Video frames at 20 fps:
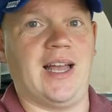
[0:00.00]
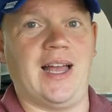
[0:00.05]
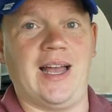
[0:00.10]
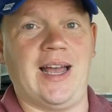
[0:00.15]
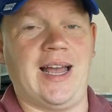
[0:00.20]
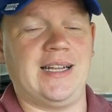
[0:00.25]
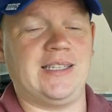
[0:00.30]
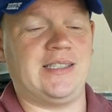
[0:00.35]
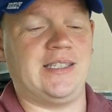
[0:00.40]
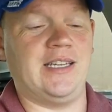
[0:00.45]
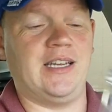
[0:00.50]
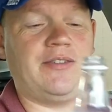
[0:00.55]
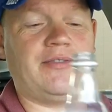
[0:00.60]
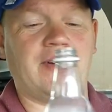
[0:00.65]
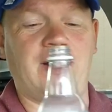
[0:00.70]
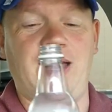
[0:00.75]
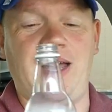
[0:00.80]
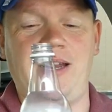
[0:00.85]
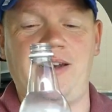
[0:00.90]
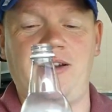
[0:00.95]
That's
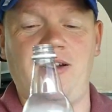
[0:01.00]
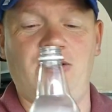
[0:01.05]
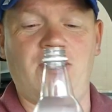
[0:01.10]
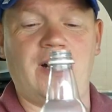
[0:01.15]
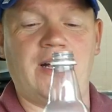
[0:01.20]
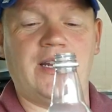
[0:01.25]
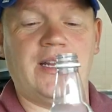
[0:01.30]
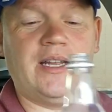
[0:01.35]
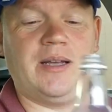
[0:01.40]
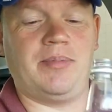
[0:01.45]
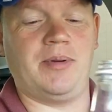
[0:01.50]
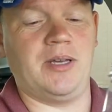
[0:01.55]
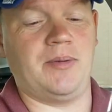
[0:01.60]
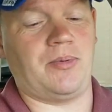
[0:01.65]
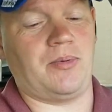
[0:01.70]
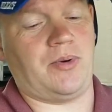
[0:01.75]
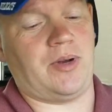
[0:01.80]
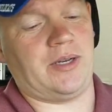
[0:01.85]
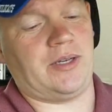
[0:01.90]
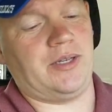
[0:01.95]
different. I had no idea,
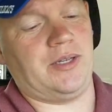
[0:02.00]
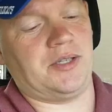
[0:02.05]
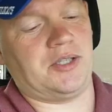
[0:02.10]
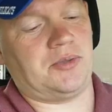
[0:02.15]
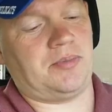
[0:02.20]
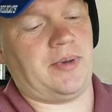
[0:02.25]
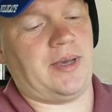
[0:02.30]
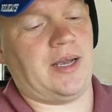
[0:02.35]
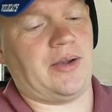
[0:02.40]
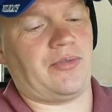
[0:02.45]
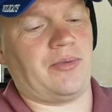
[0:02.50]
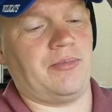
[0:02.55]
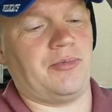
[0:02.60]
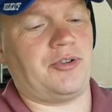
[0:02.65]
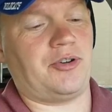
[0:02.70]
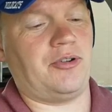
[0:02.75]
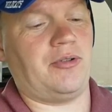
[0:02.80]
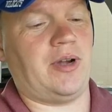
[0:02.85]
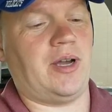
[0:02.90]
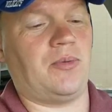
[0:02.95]
people, what to expect from
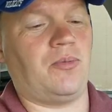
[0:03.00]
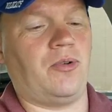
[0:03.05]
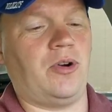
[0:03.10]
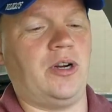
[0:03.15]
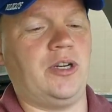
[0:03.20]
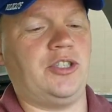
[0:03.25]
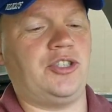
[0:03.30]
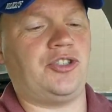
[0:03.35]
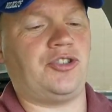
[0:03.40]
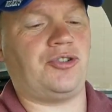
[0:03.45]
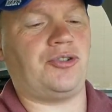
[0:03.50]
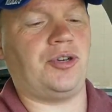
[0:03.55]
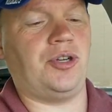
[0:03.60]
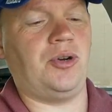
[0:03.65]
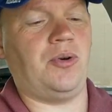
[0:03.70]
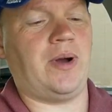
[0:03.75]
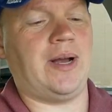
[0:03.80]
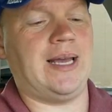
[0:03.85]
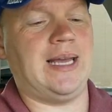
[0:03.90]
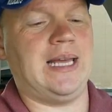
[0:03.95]
Tru-Ade. Where is
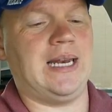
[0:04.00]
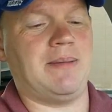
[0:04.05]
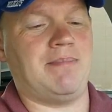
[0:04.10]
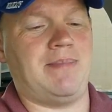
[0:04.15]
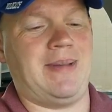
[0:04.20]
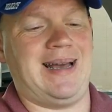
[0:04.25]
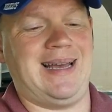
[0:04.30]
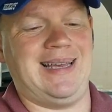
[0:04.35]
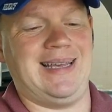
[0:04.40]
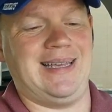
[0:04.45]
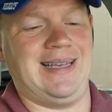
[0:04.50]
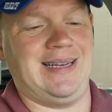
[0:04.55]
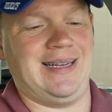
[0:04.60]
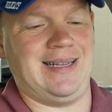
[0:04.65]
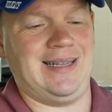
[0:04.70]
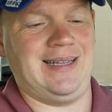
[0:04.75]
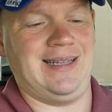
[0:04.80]
Tru-Ade made?